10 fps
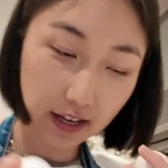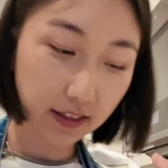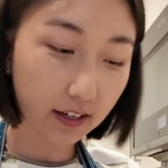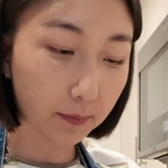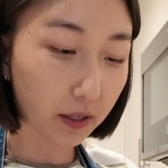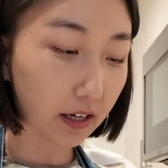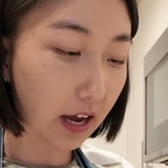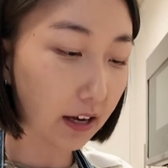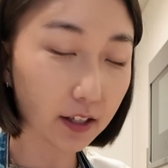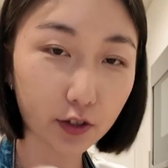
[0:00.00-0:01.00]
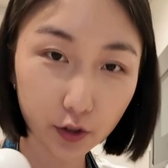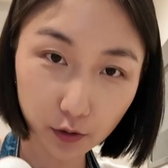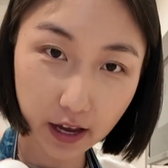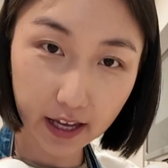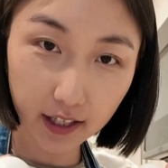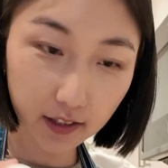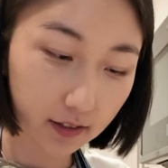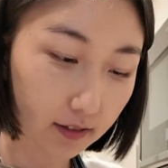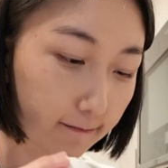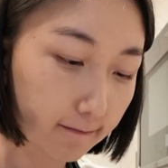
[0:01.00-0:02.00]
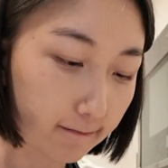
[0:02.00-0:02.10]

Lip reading: And then I'm gonna add in 2 eggs.